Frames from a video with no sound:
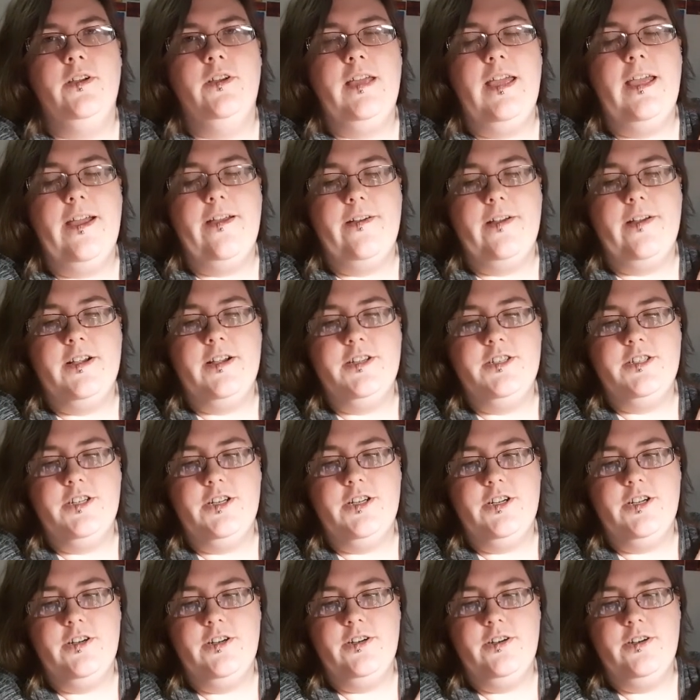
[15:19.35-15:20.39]

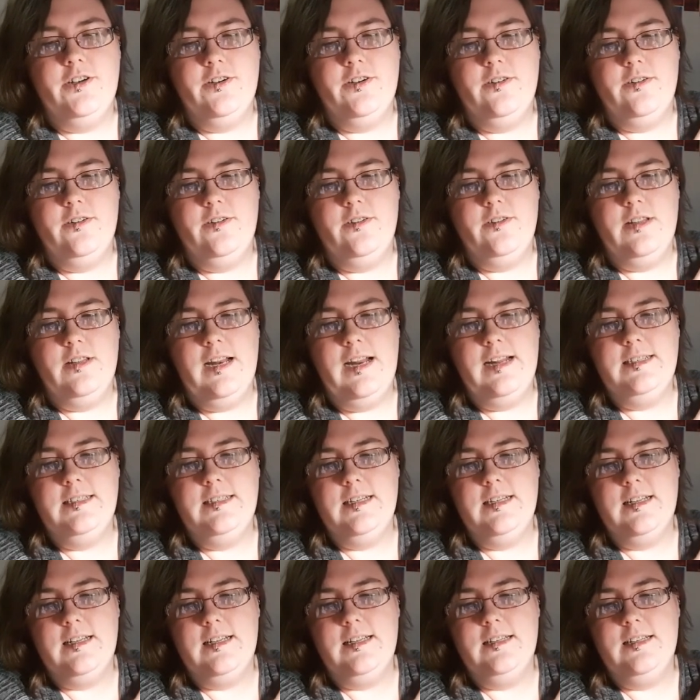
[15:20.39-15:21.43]
character that I
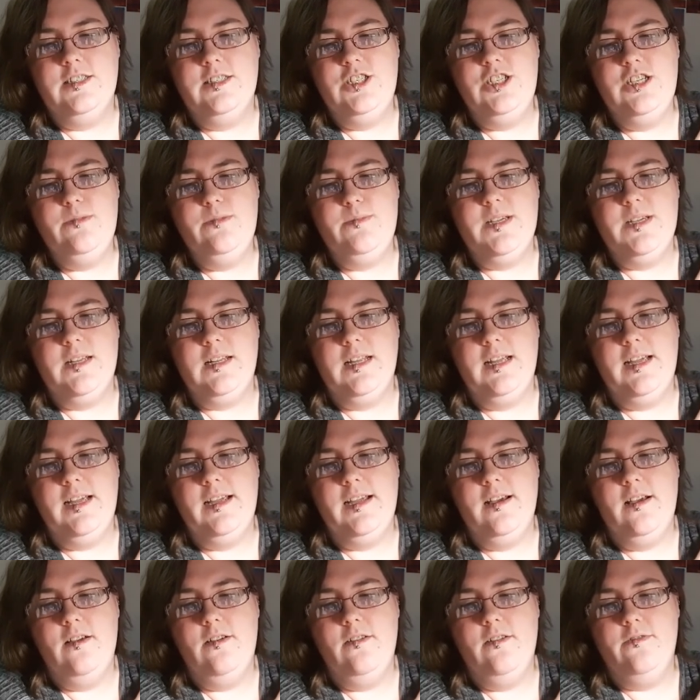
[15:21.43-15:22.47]
did a chibi clay
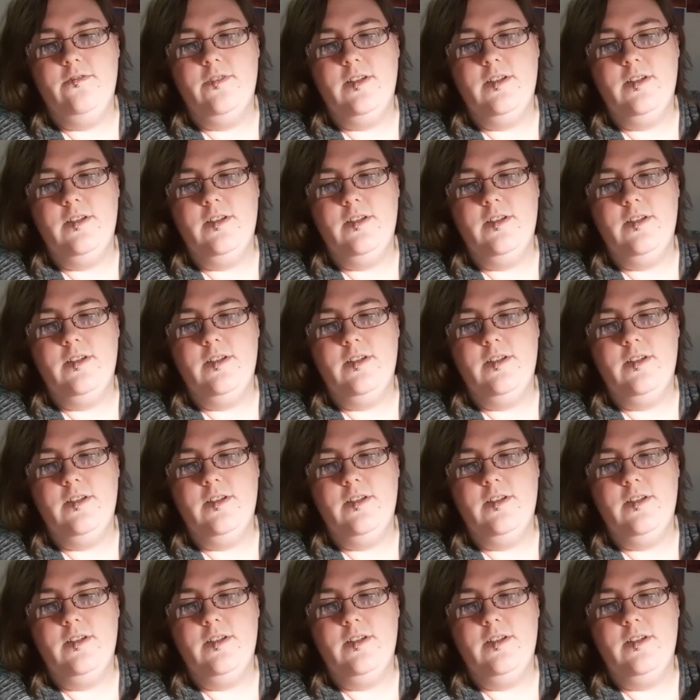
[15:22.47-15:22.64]
of.